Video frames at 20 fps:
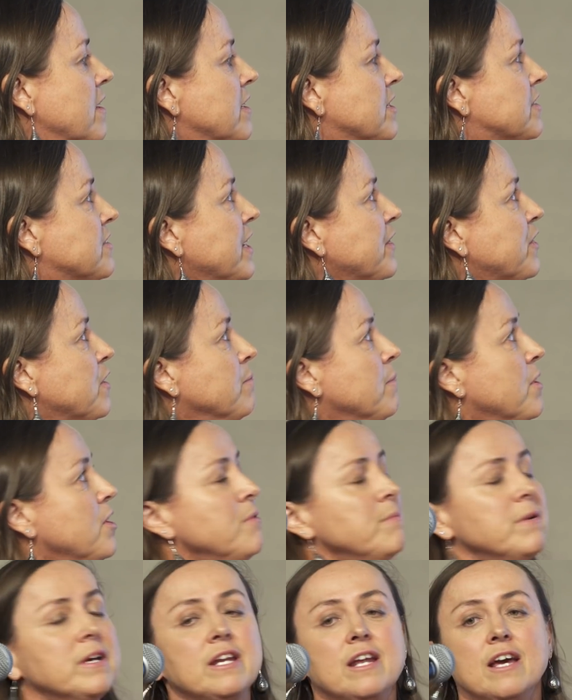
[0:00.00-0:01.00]
So at the
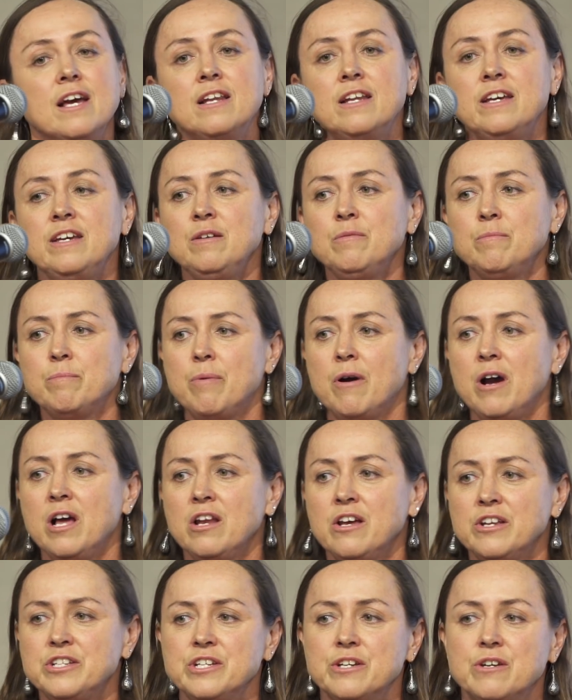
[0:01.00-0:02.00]
moment, elite
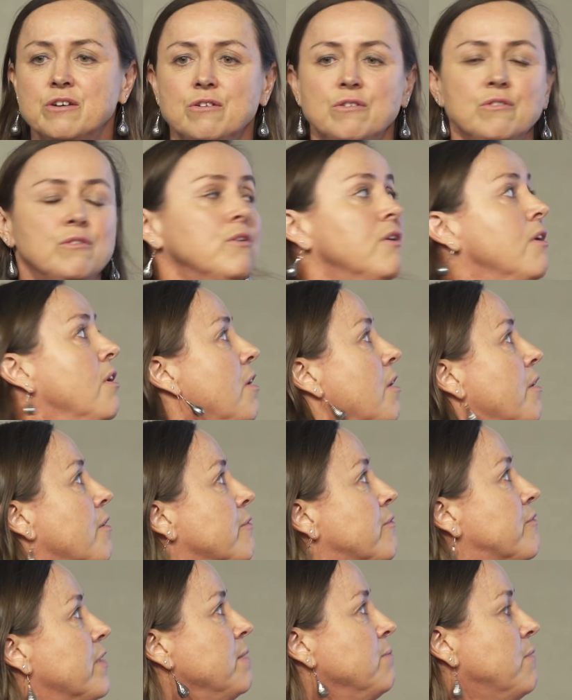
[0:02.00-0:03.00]
biological
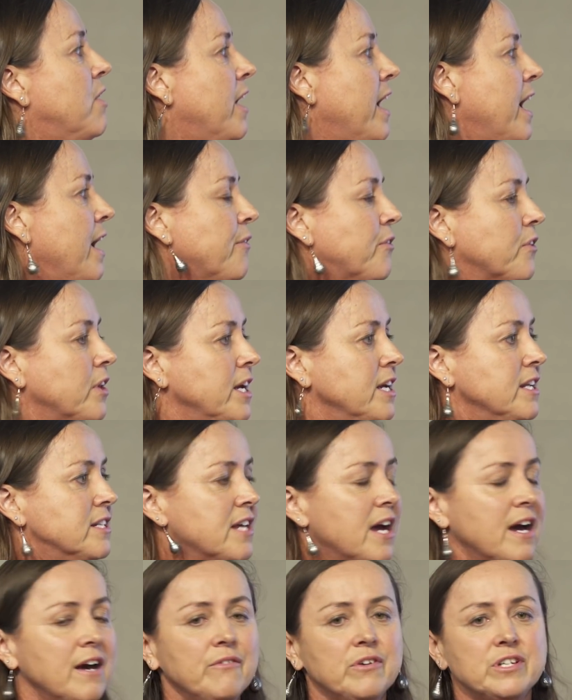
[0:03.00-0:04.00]
female athletes
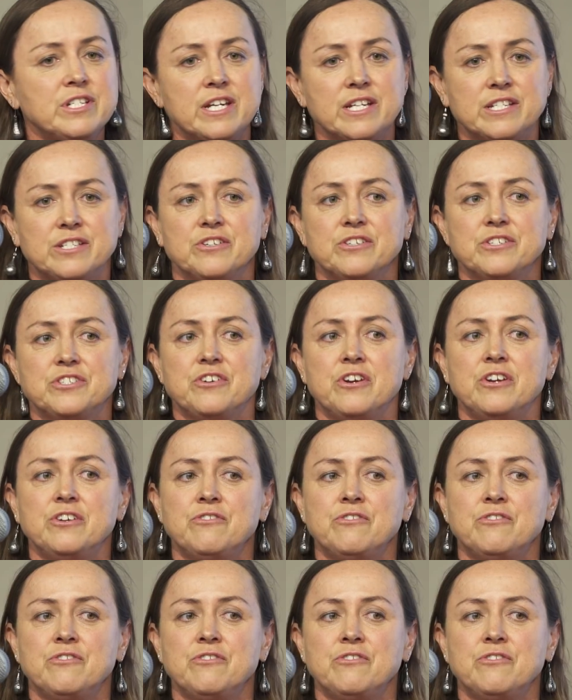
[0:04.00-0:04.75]
have a testosterone